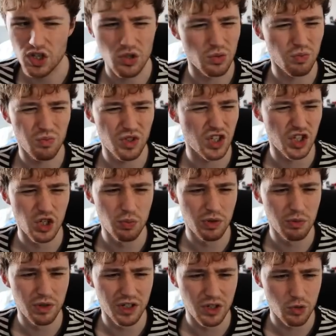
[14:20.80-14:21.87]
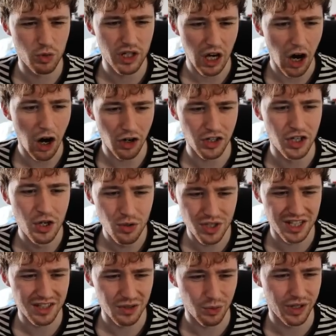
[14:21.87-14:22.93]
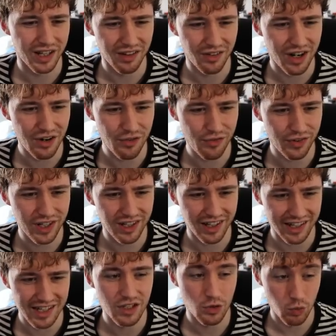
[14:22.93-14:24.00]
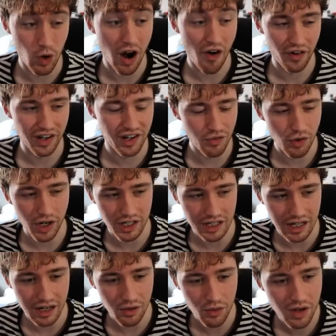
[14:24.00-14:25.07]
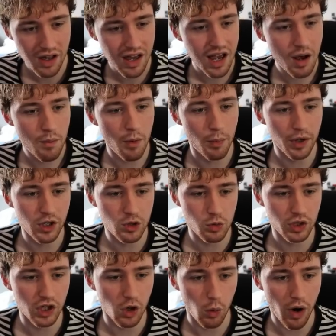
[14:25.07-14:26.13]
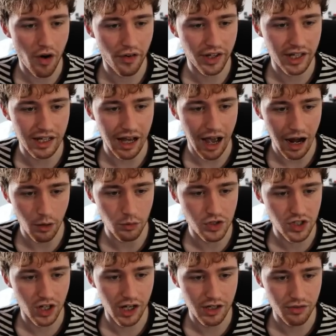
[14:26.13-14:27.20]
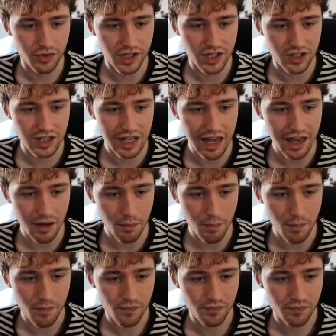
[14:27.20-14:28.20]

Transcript: is stupid because we are using the whaler outfit, like he's wearing it right now, but because we're not wearing it outside of this game.